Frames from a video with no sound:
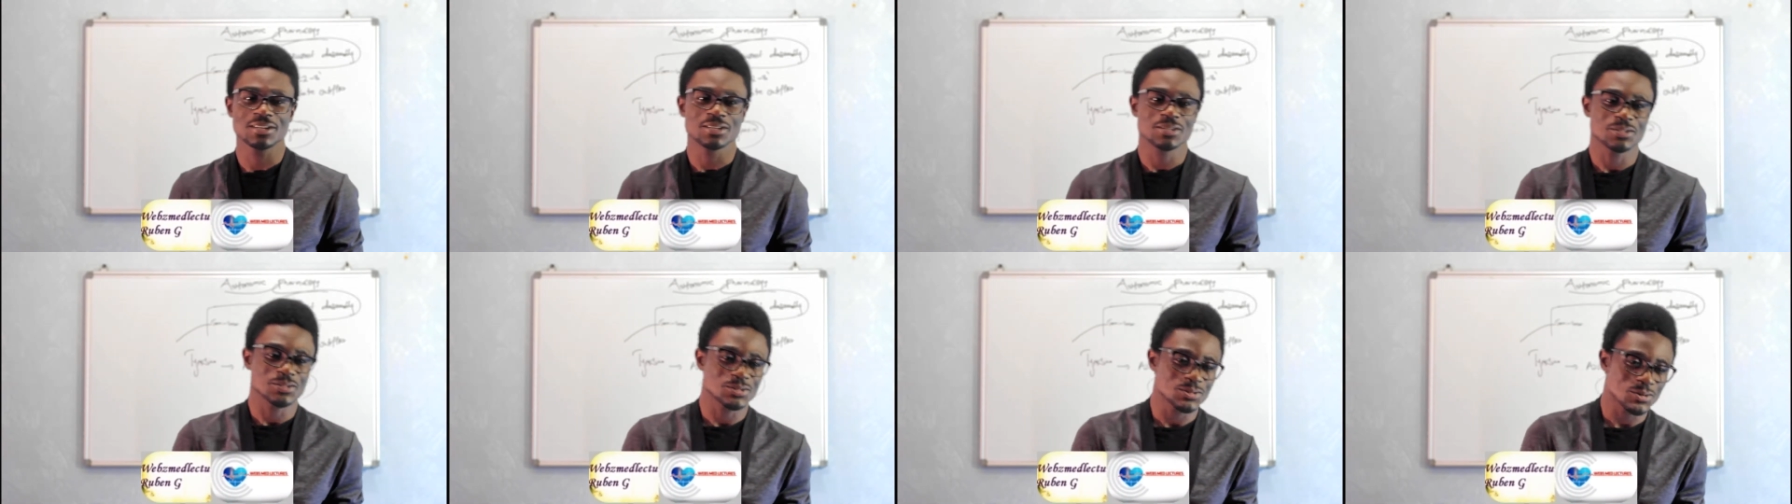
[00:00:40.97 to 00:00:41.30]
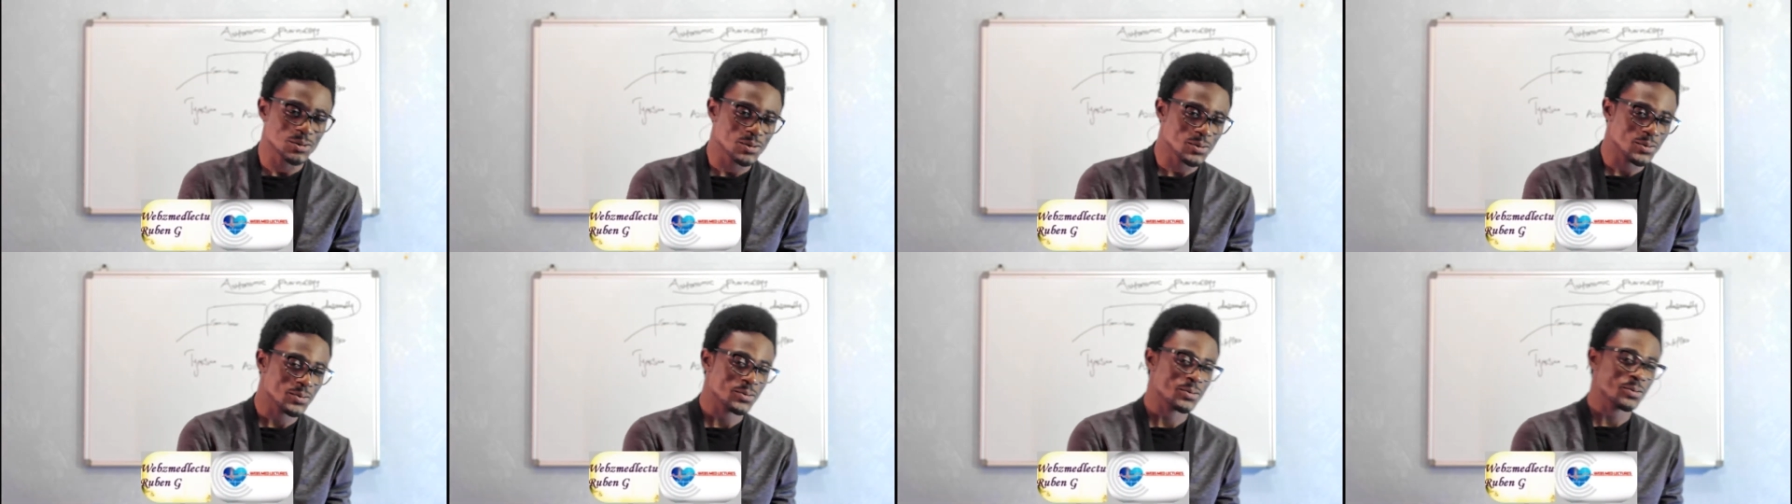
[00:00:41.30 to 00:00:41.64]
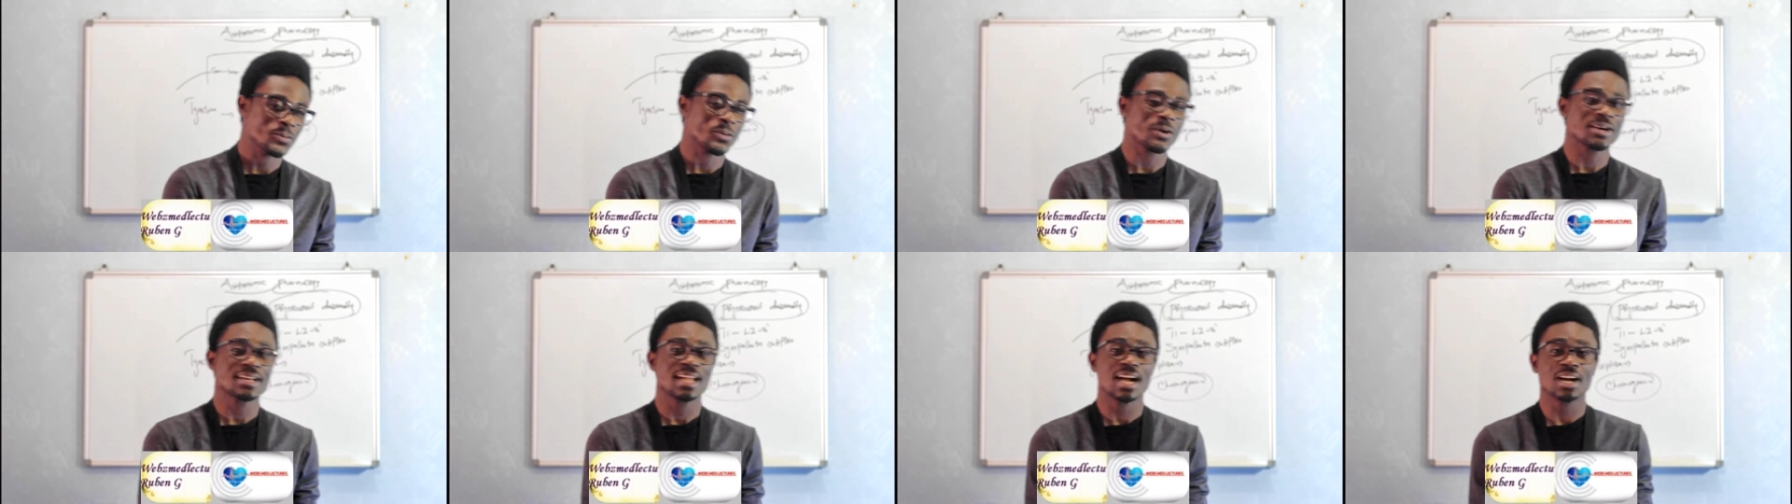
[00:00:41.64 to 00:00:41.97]
So
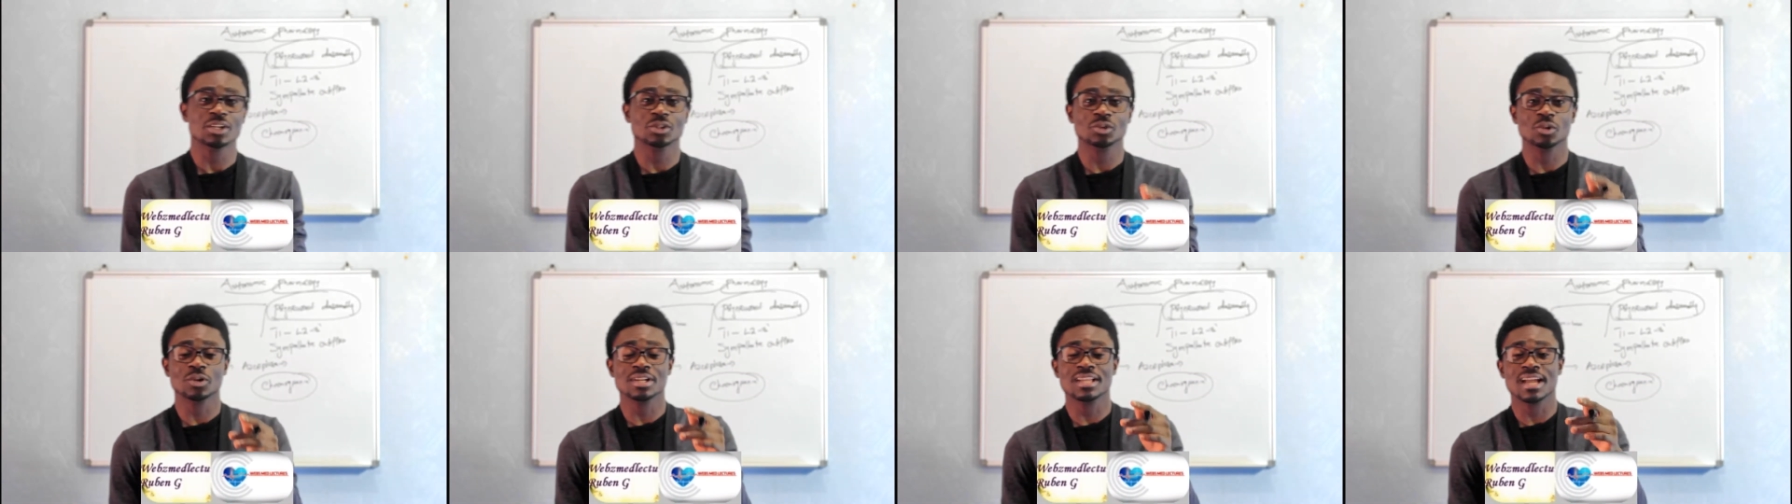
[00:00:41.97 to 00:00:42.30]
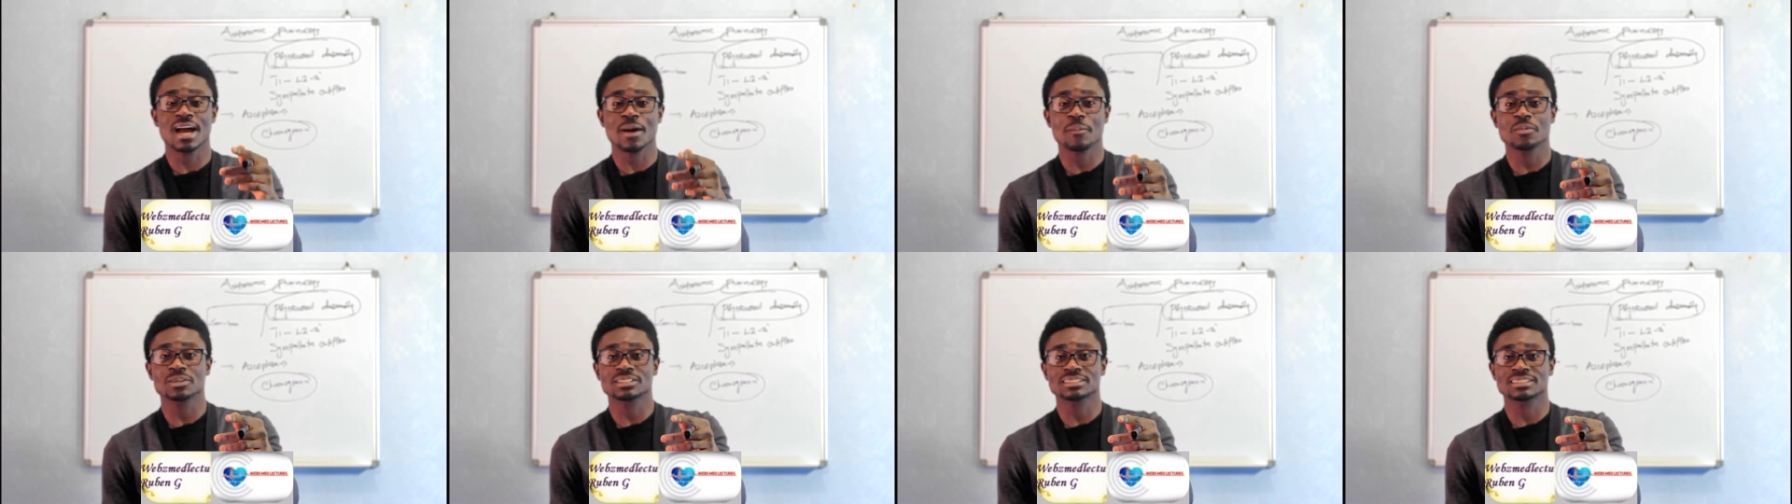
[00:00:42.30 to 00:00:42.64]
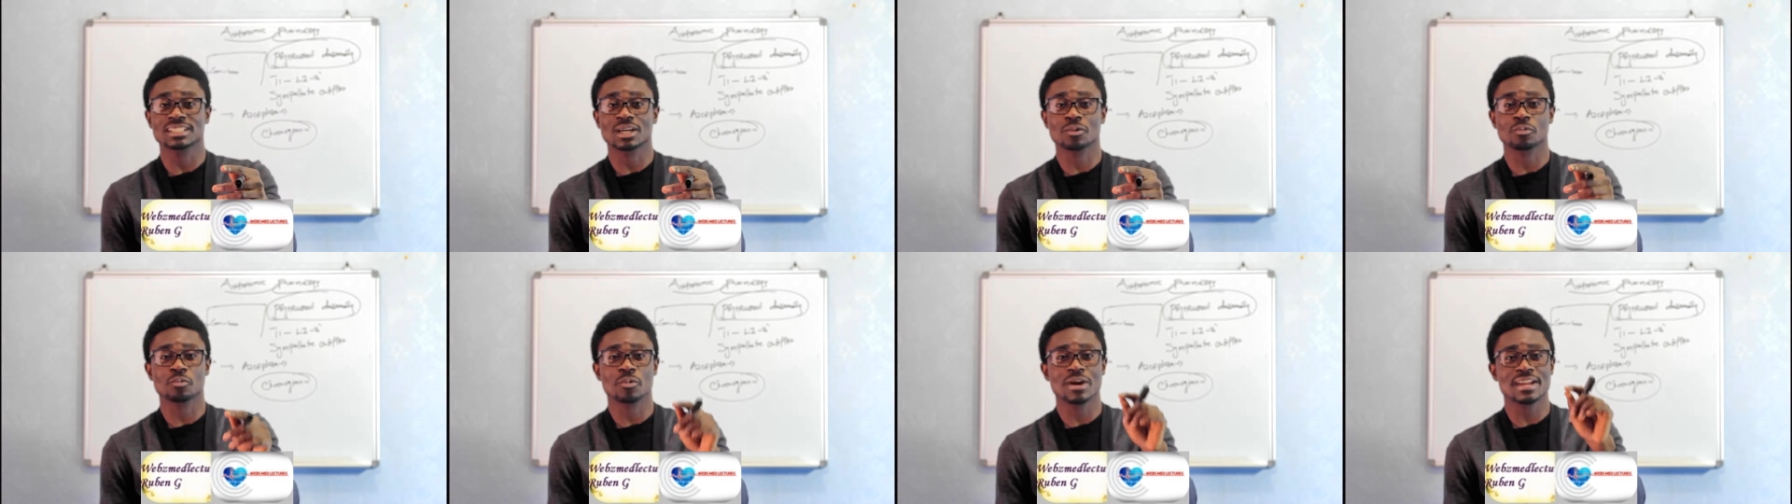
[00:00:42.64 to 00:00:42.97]
what actually happens is
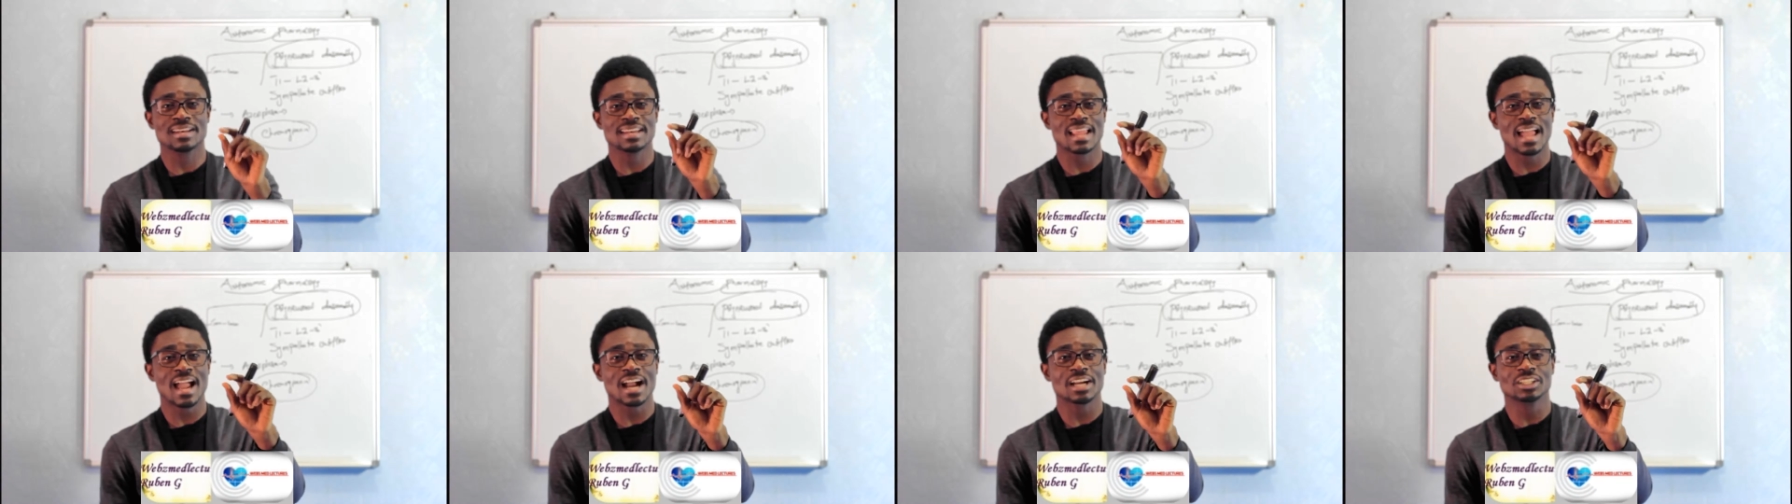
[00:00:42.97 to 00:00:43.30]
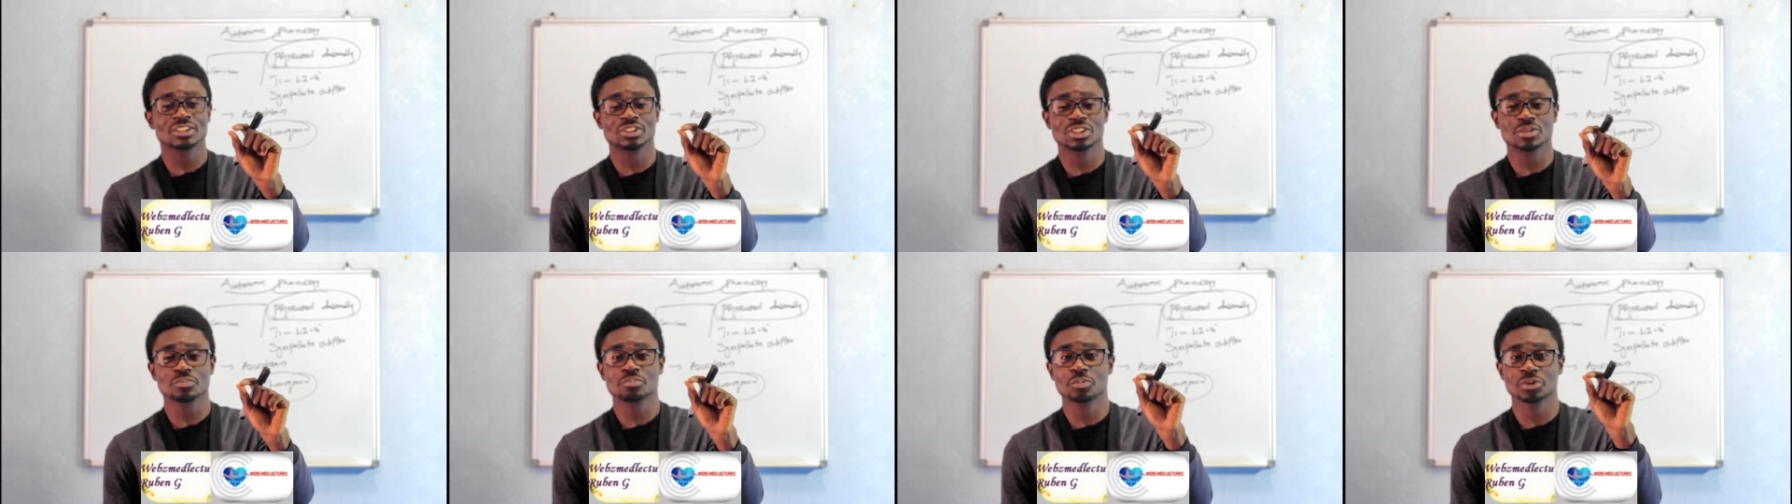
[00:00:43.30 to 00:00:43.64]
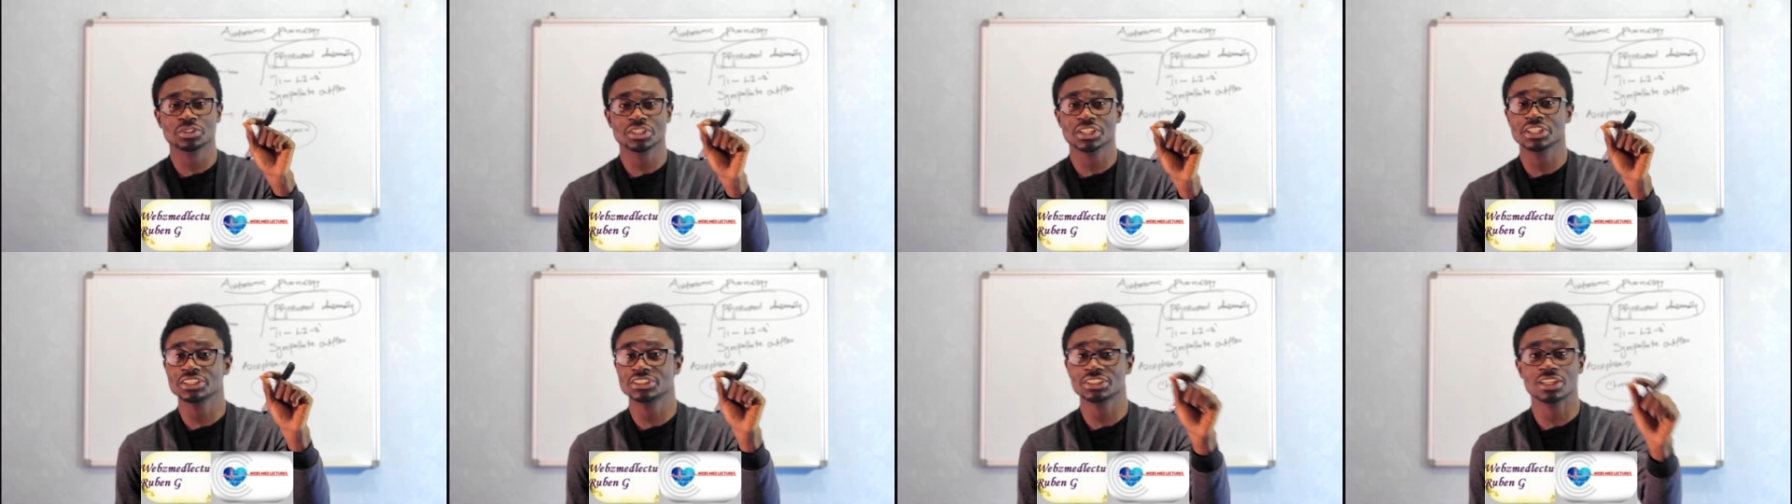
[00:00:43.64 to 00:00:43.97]
that when action
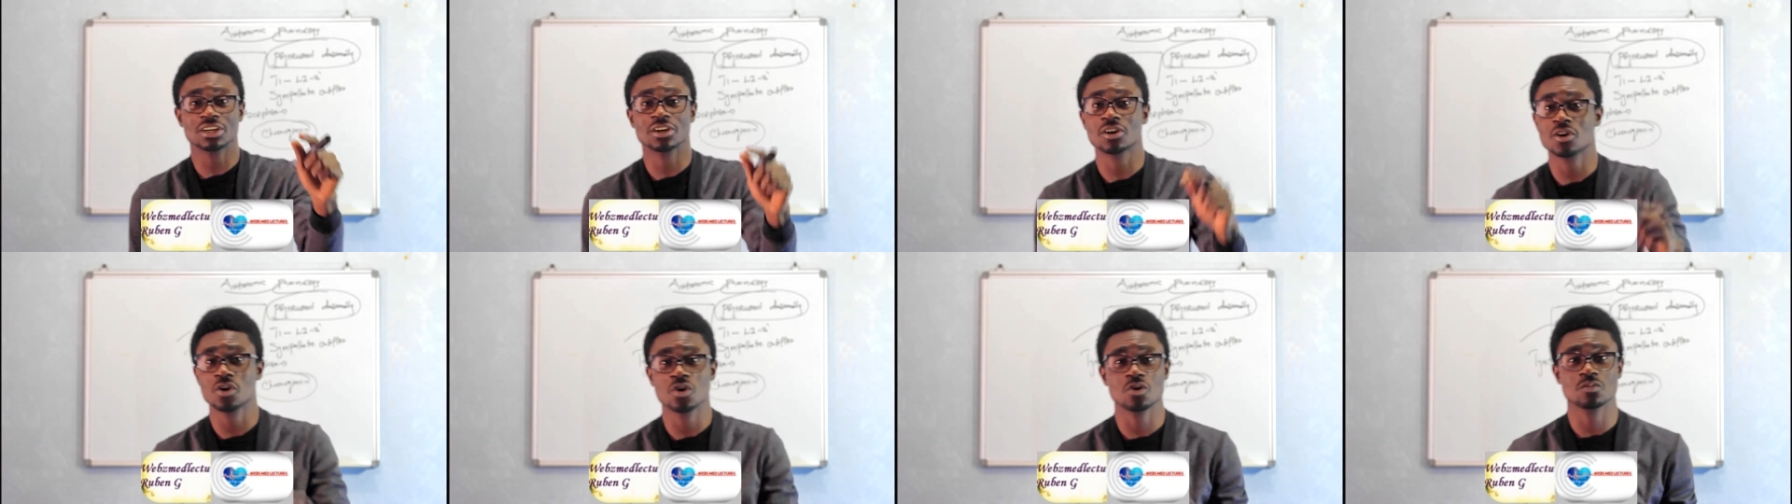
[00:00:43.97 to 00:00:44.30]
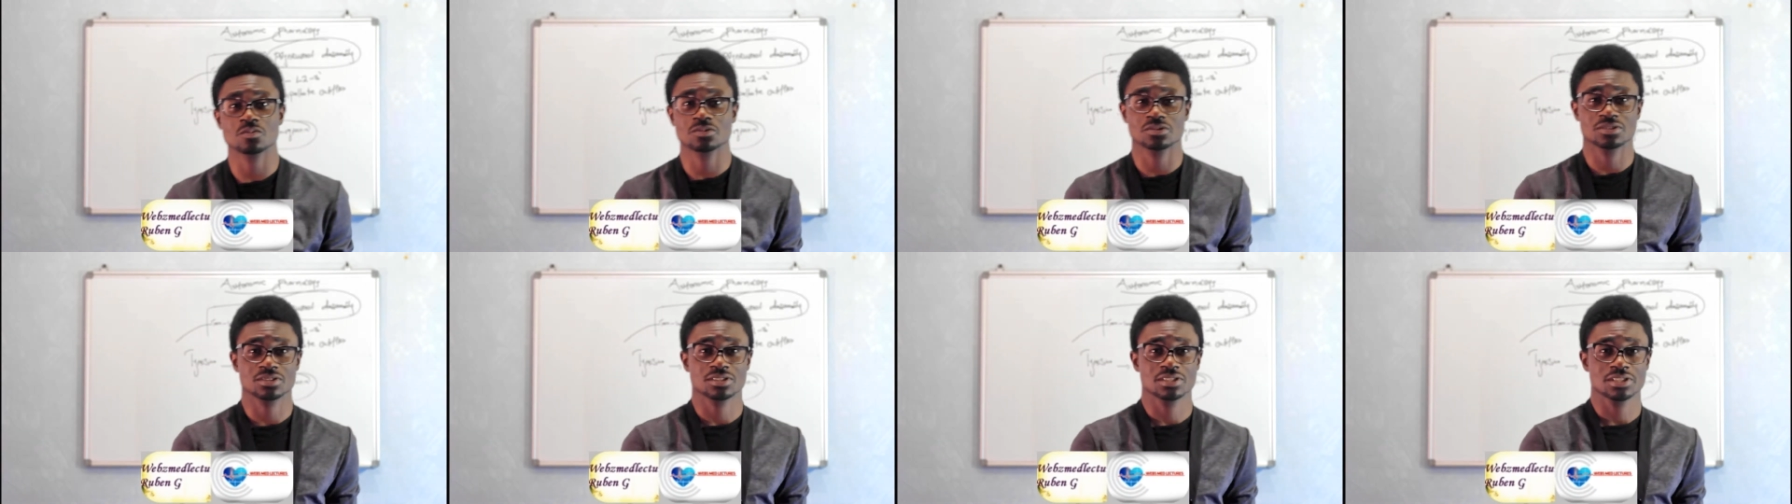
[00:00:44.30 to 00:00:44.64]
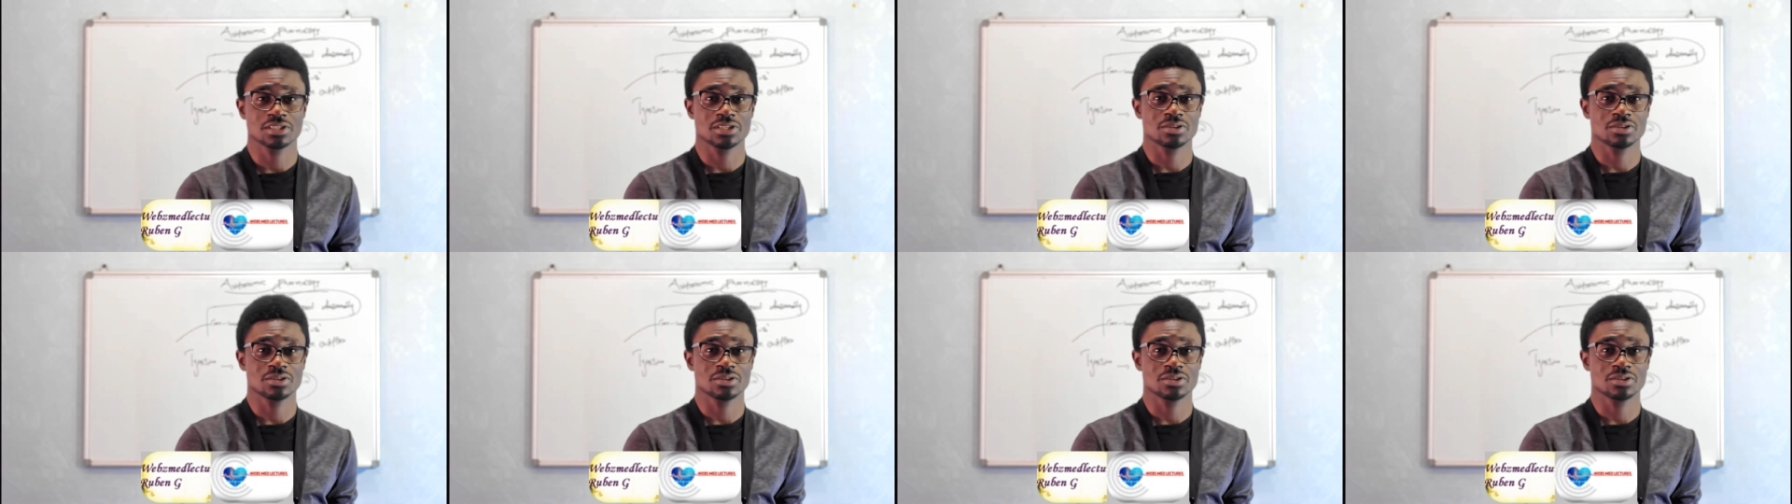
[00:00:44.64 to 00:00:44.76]
potential comes,